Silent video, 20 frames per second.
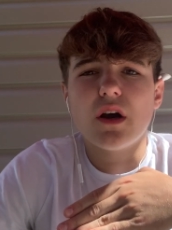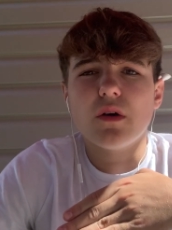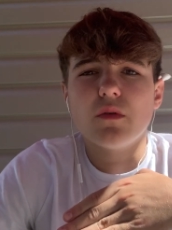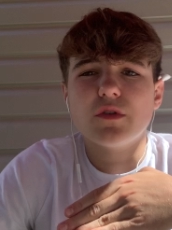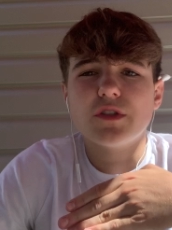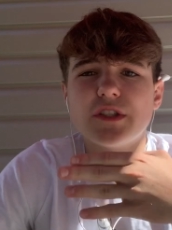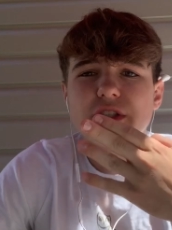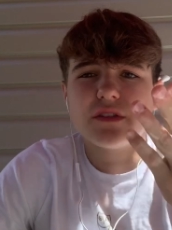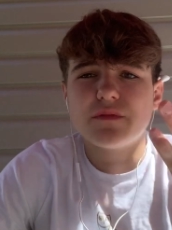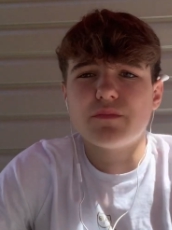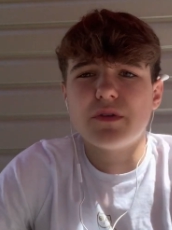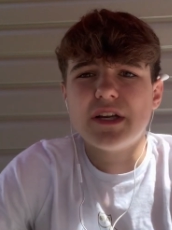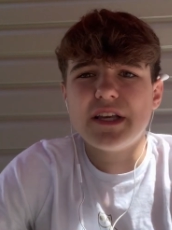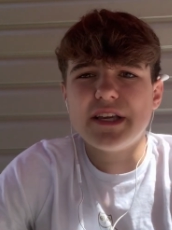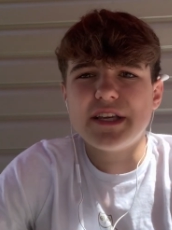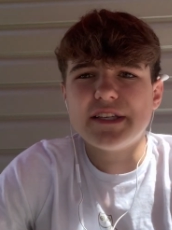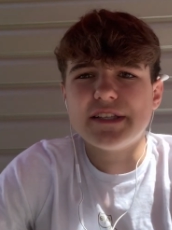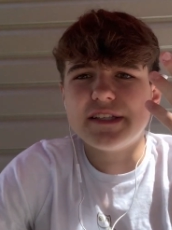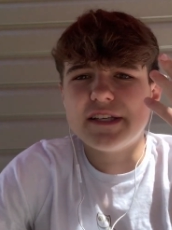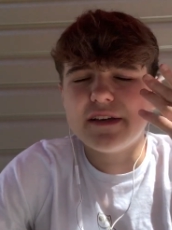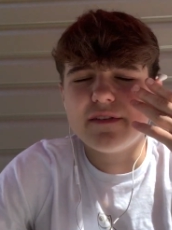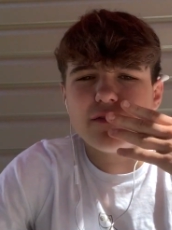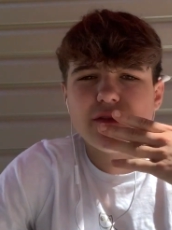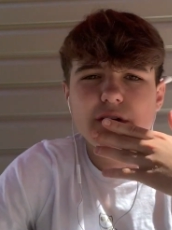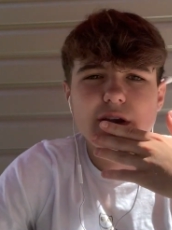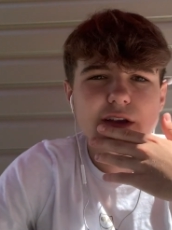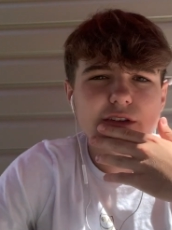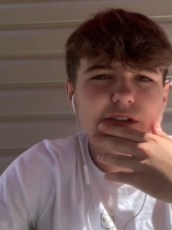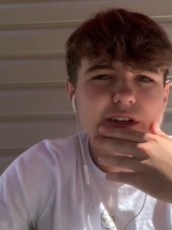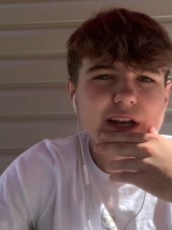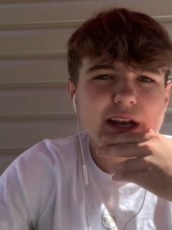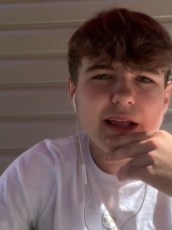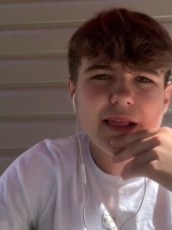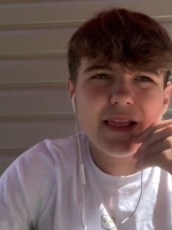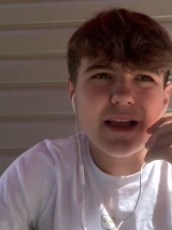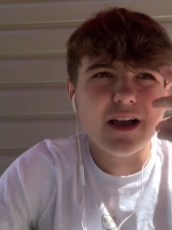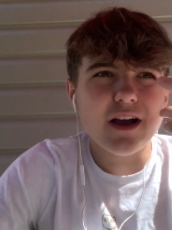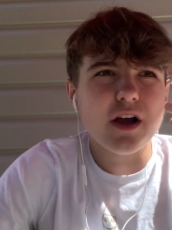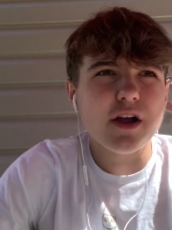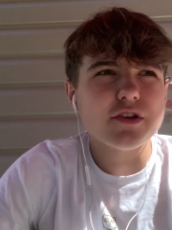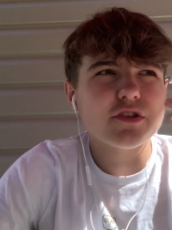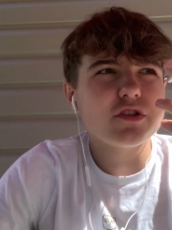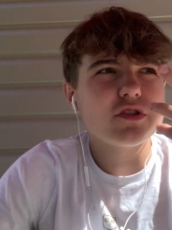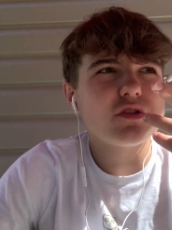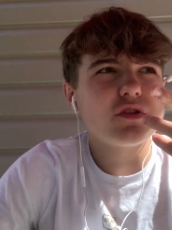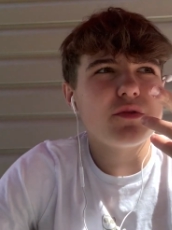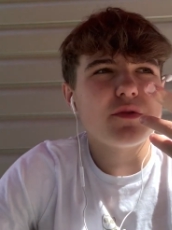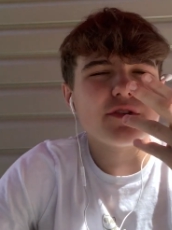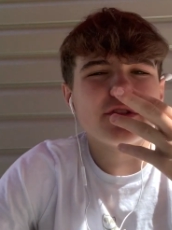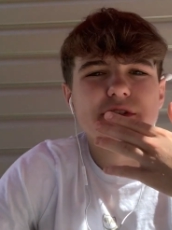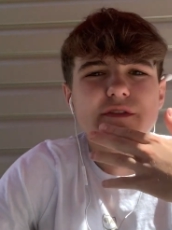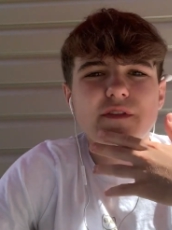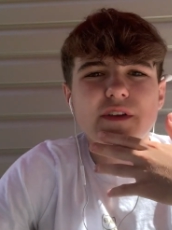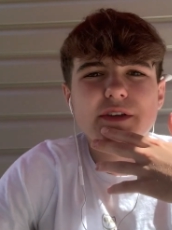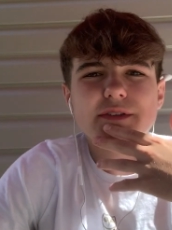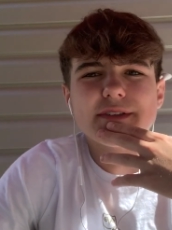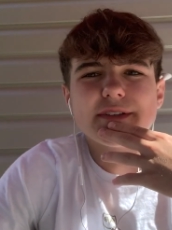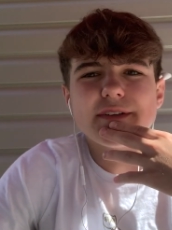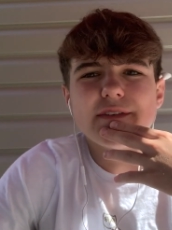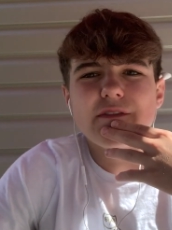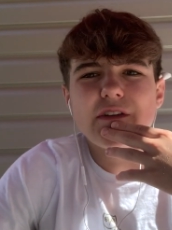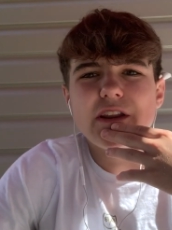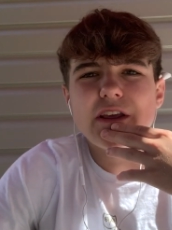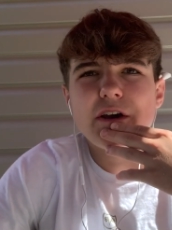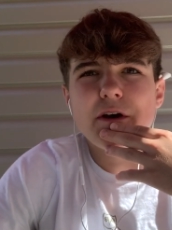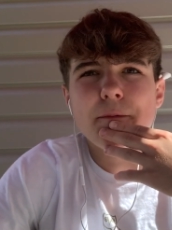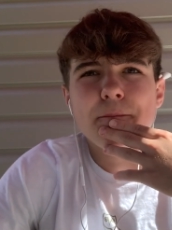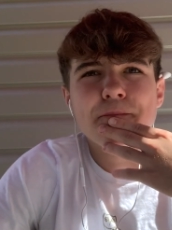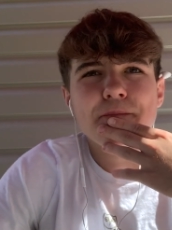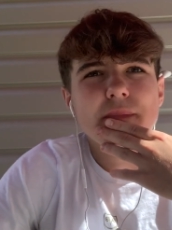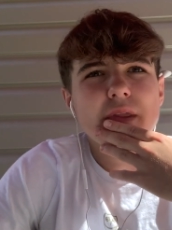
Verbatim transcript: which is pretty easy if you guys are getting like 100, 200 views on a video.